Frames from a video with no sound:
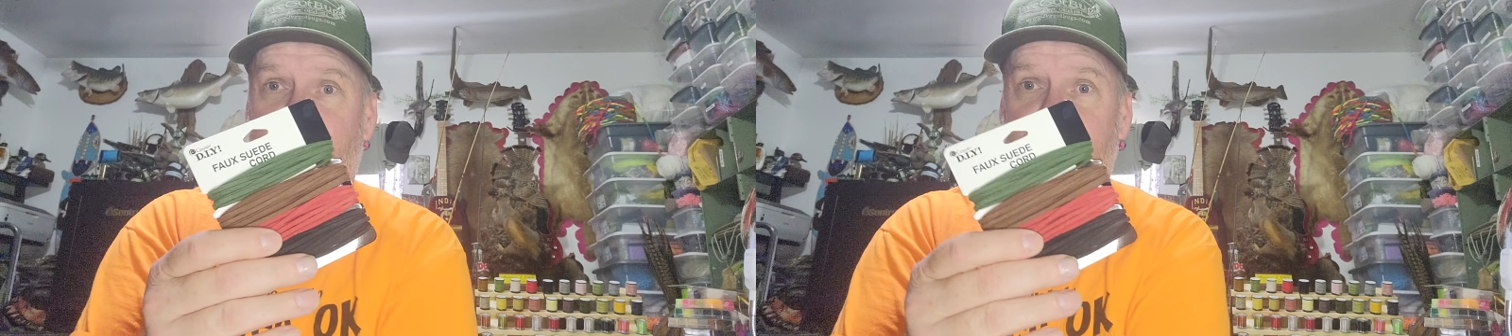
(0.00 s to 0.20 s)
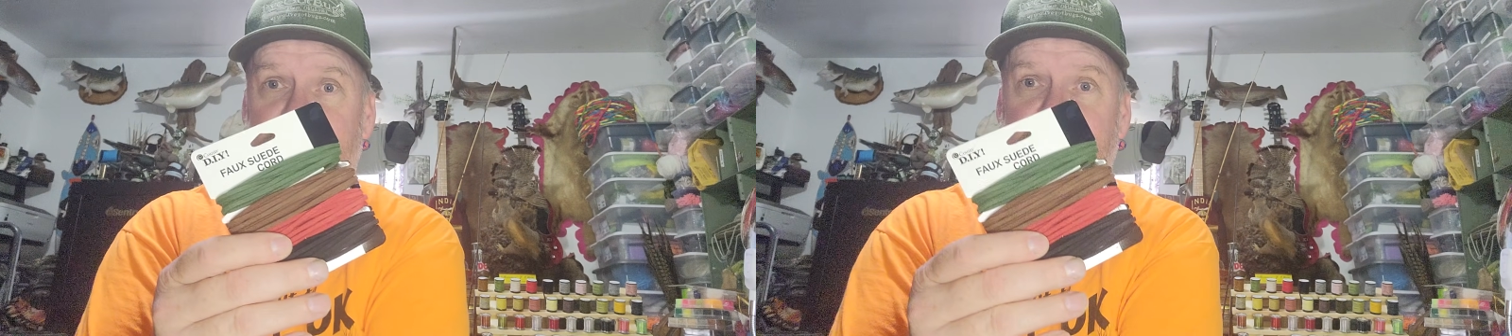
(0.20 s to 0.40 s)

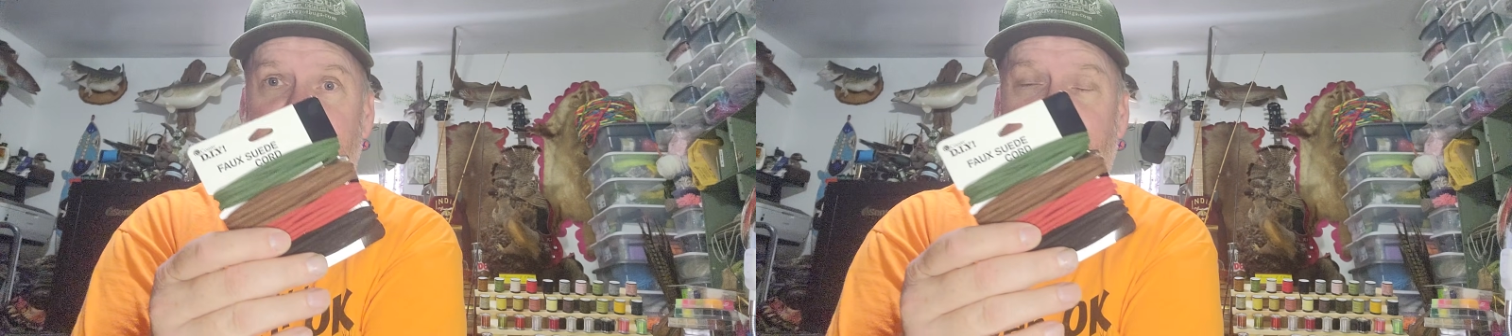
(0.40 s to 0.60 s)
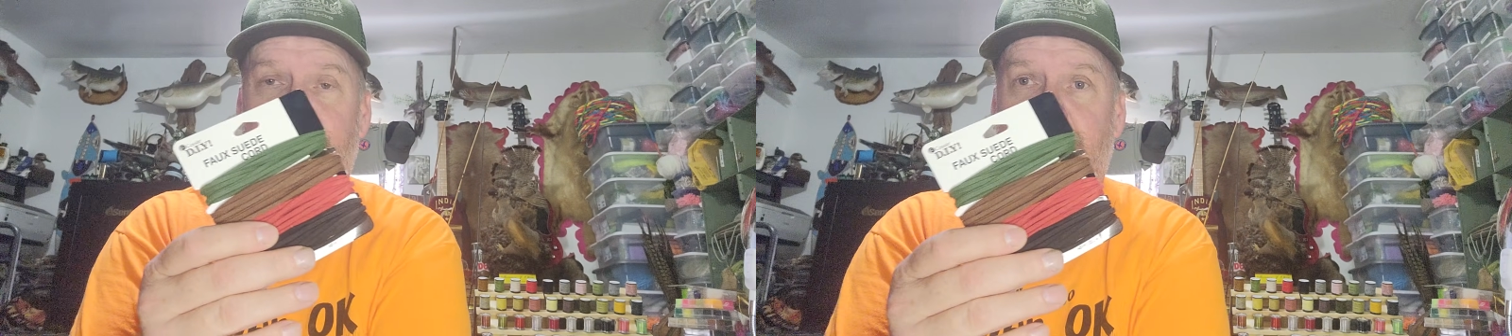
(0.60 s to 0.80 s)
colors
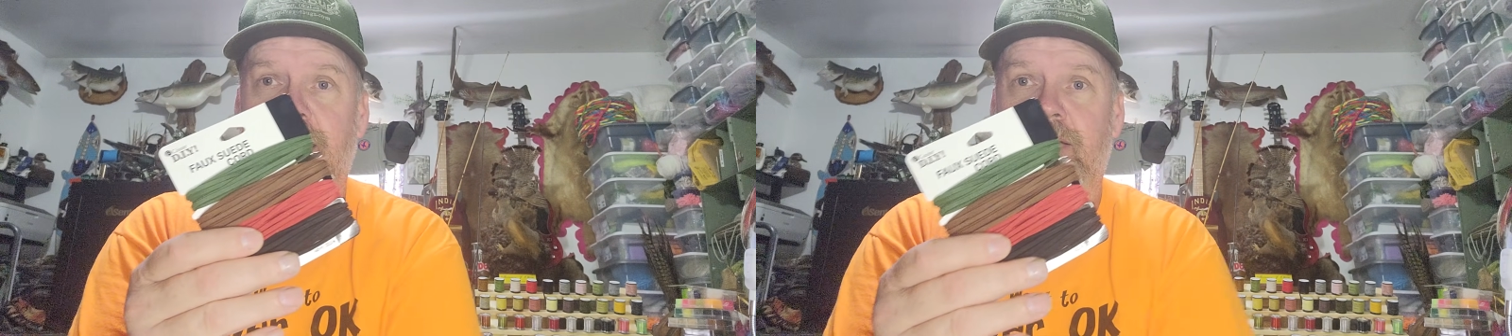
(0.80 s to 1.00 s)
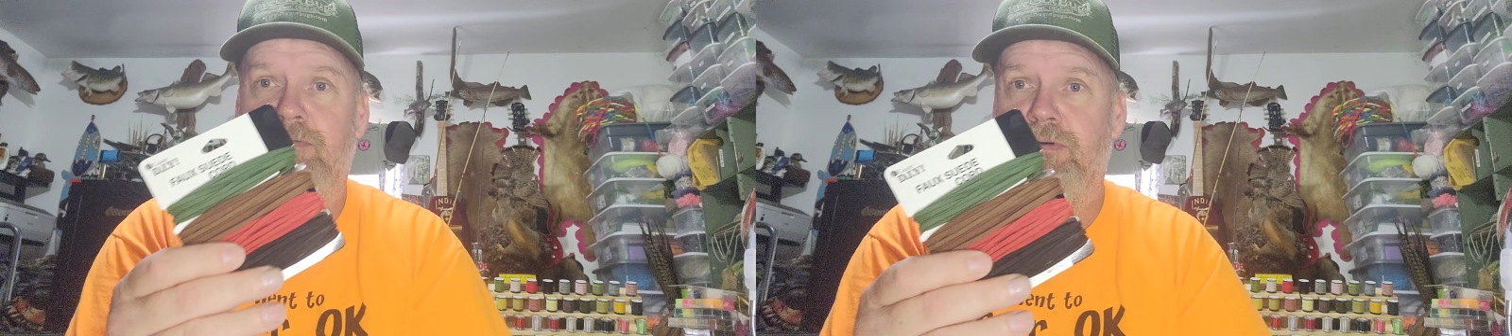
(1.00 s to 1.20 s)
that I
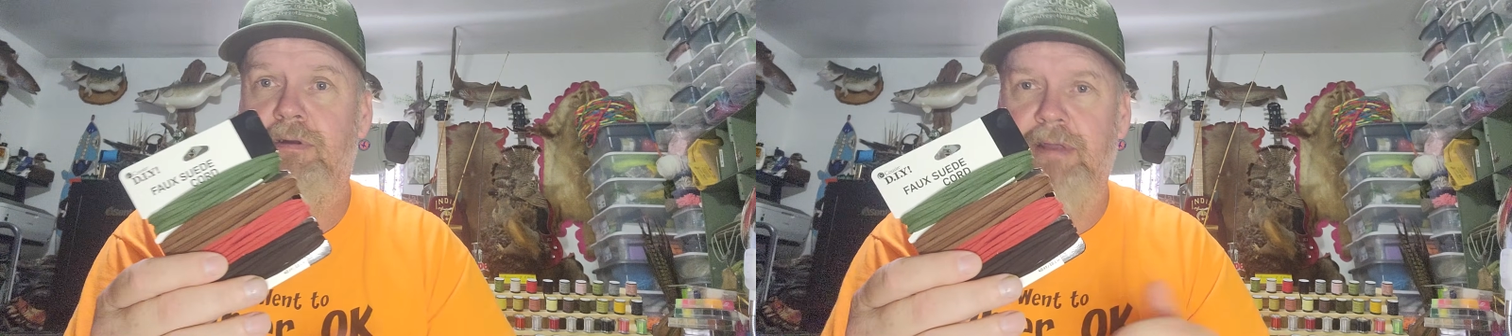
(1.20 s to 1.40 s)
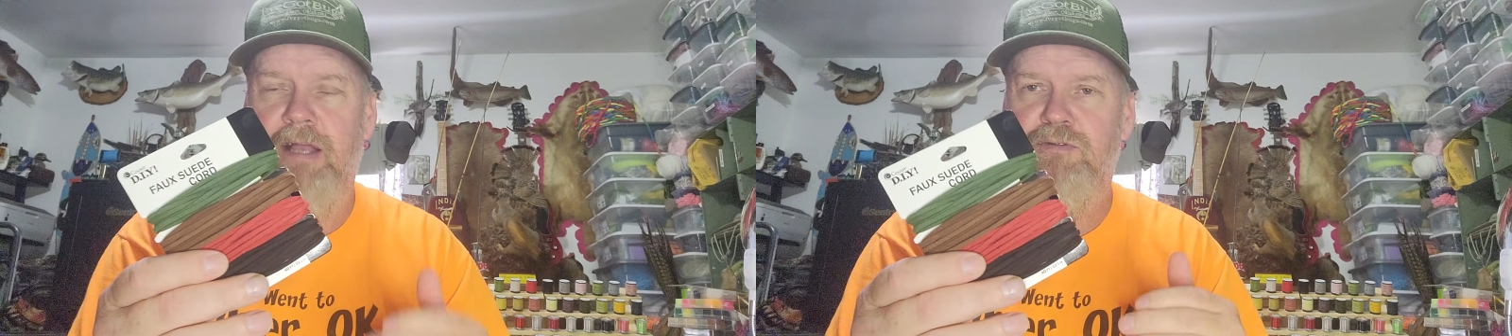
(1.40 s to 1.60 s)
make
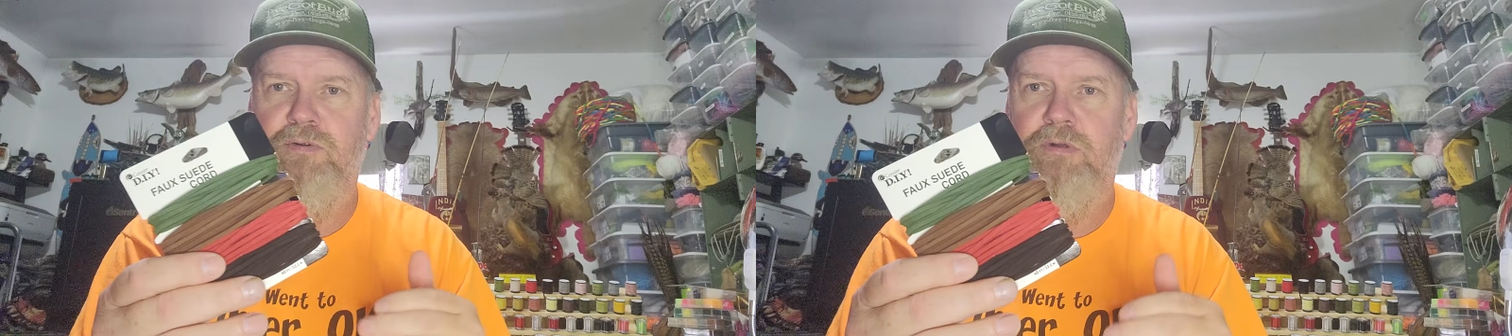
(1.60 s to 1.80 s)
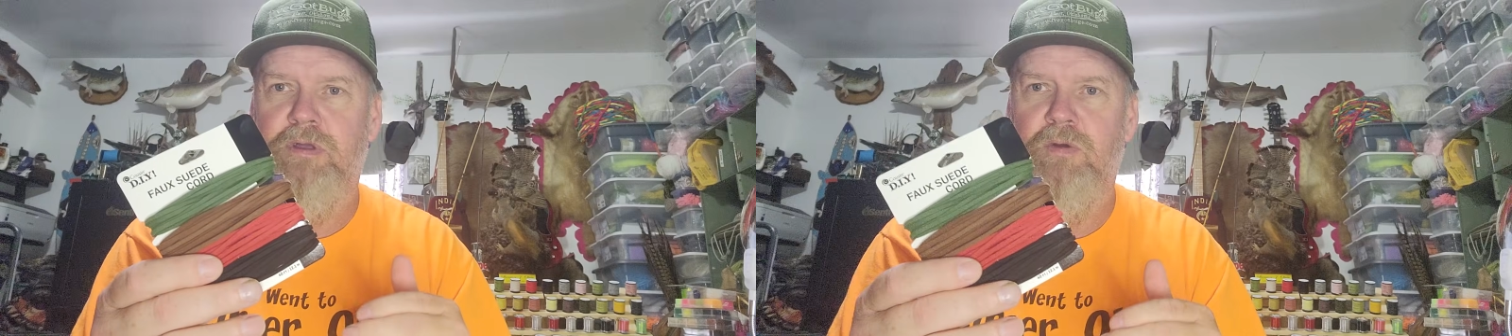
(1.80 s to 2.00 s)
for a
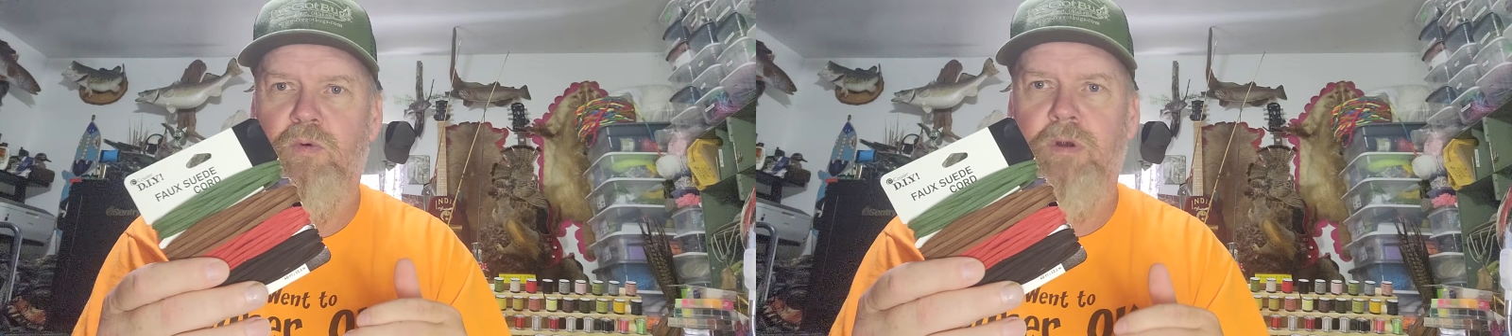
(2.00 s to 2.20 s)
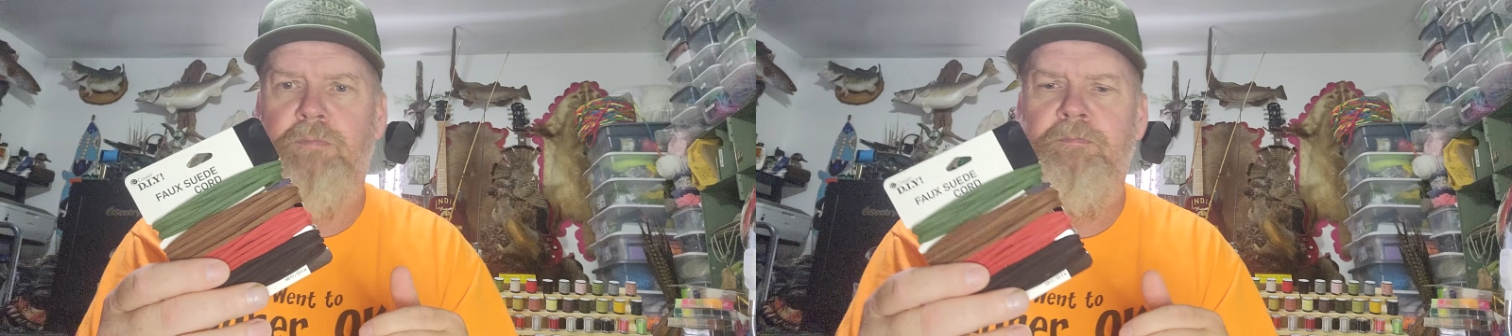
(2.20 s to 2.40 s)
natural looking
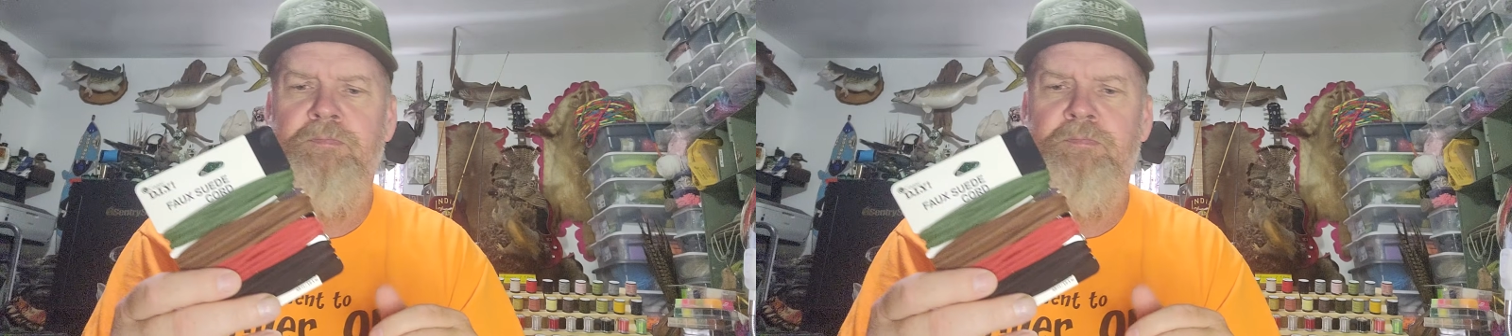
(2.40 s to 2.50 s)
worm.